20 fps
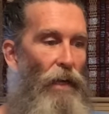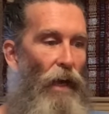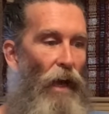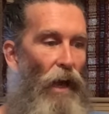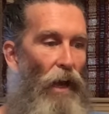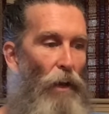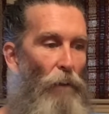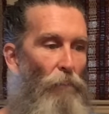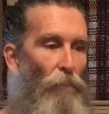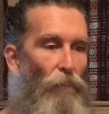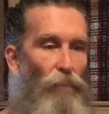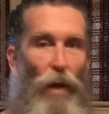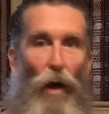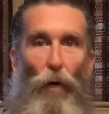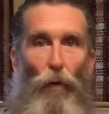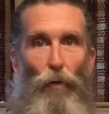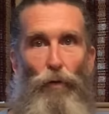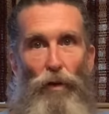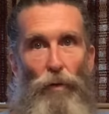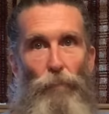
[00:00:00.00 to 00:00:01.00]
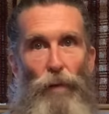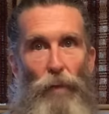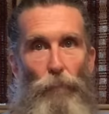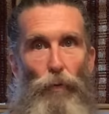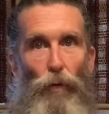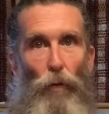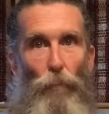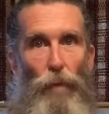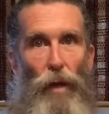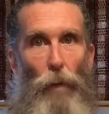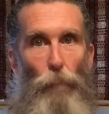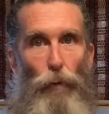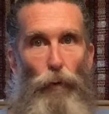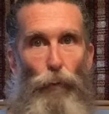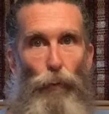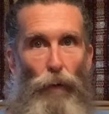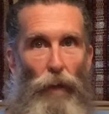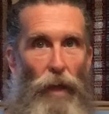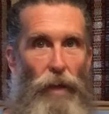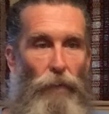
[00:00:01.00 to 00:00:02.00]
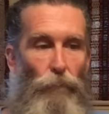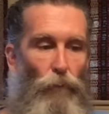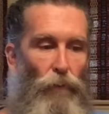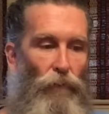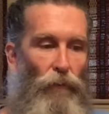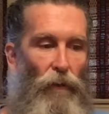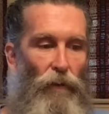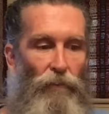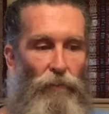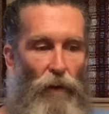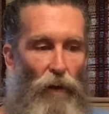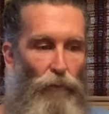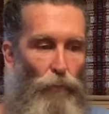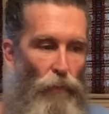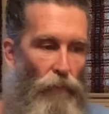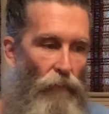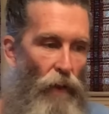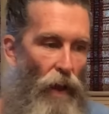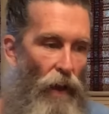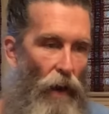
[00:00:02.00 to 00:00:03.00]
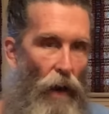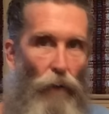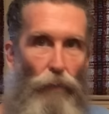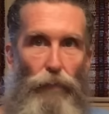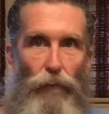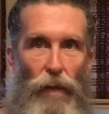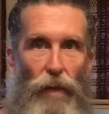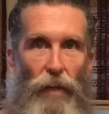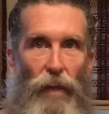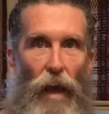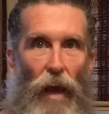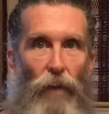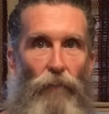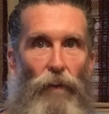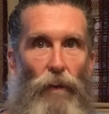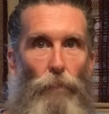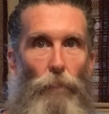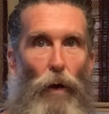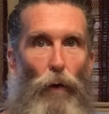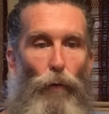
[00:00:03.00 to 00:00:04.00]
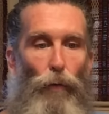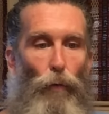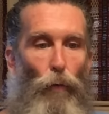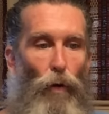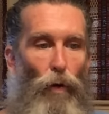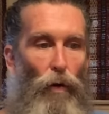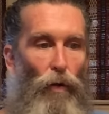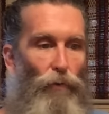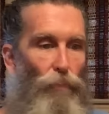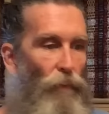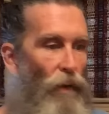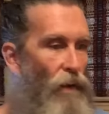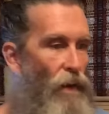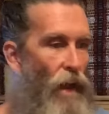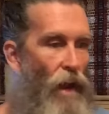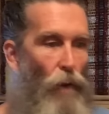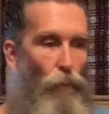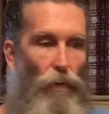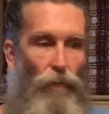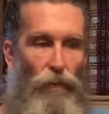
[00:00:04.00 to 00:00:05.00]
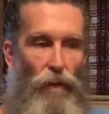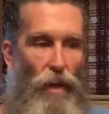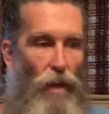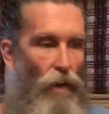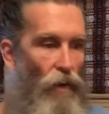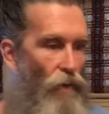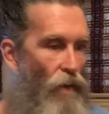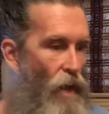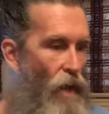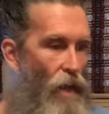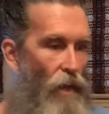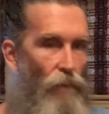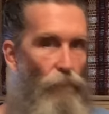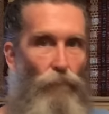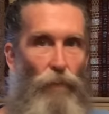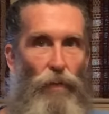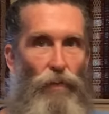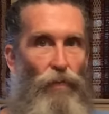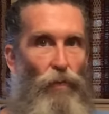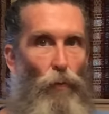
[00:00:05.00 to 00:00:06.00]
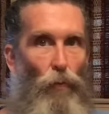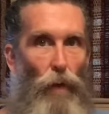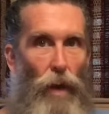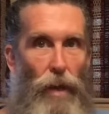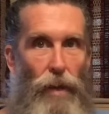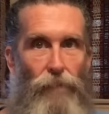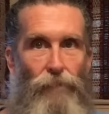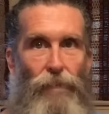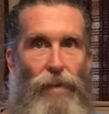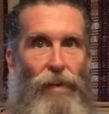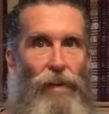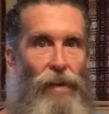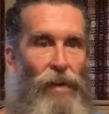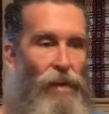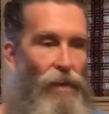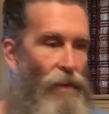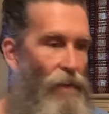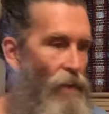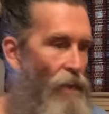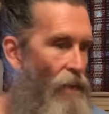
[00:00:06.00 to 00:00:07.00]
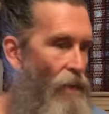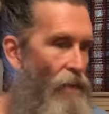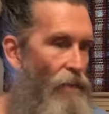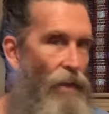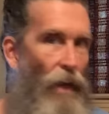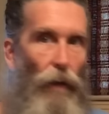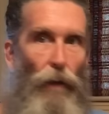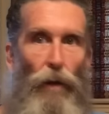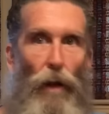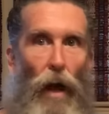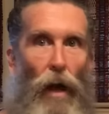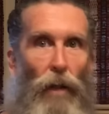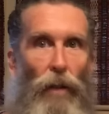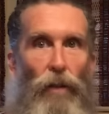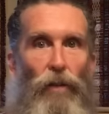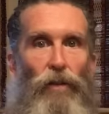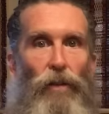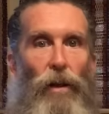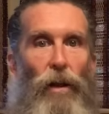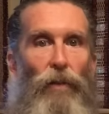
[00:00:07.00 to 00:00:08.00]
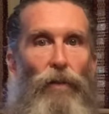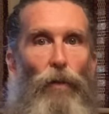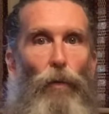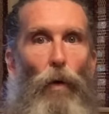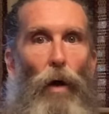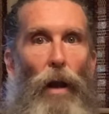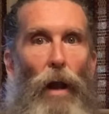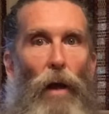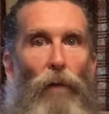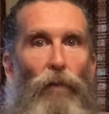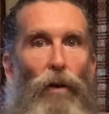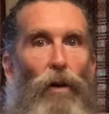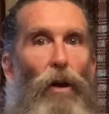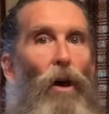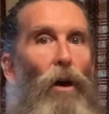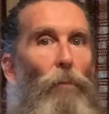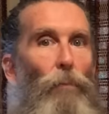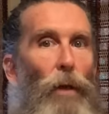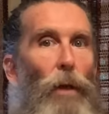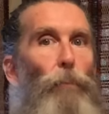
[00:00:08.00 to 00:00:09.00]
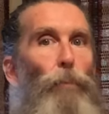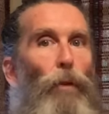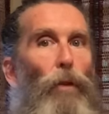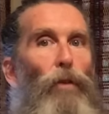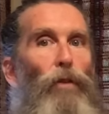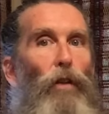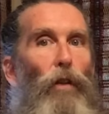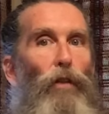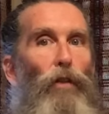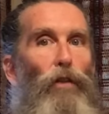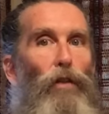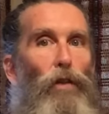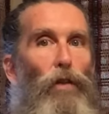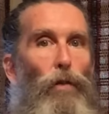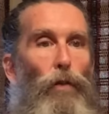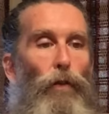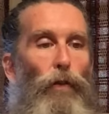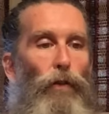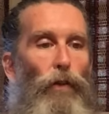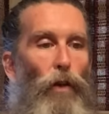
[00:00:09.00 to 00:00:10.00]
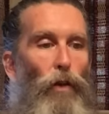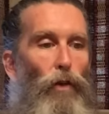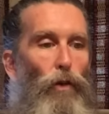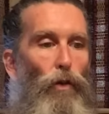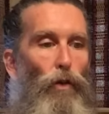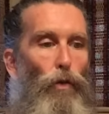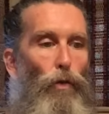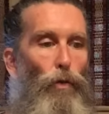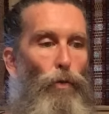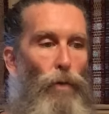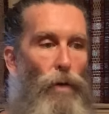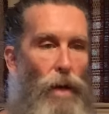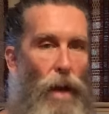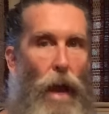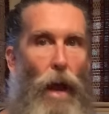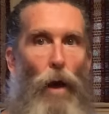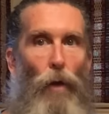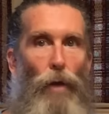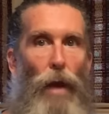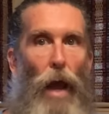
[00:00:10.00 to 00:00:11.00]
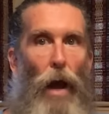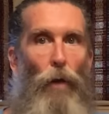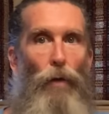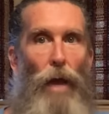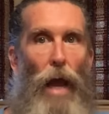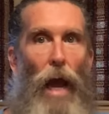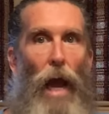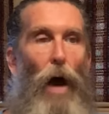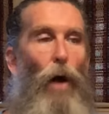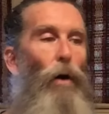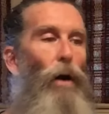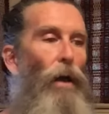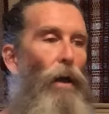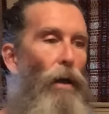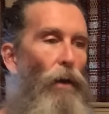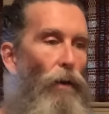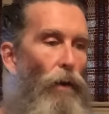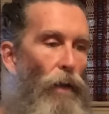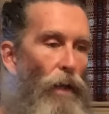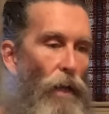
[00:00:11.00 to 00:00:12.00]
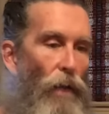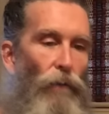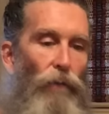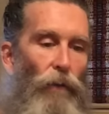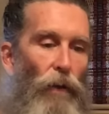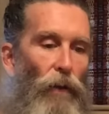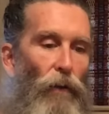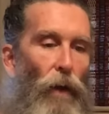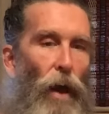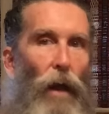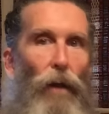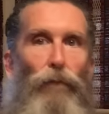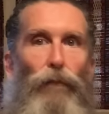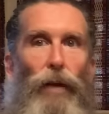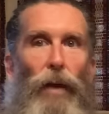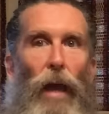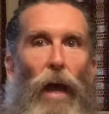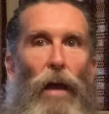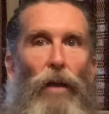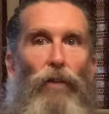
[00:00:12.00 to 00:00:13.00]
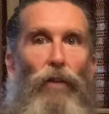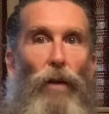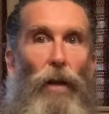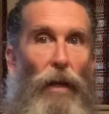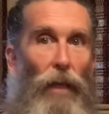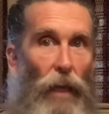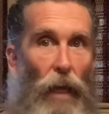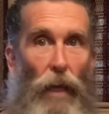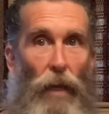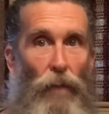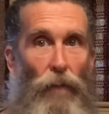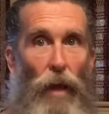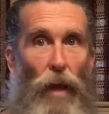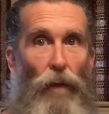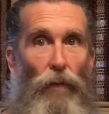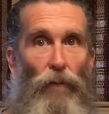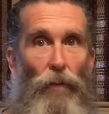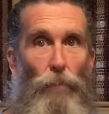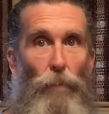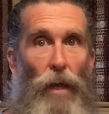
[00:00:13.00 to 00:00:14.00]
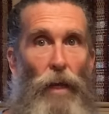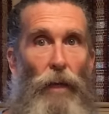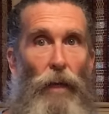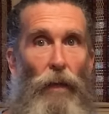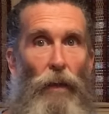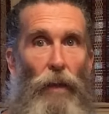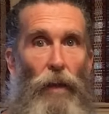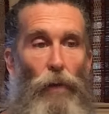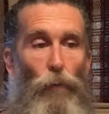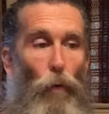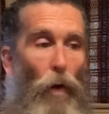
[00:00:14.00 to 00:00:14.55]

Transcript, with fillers: Um, the older people will be able to relate with this because we've had our feet kind of in both worlds. But now with the internet and with the way technology is and whatever, people are just used to now, now, now, instant gratification and getting things immediately.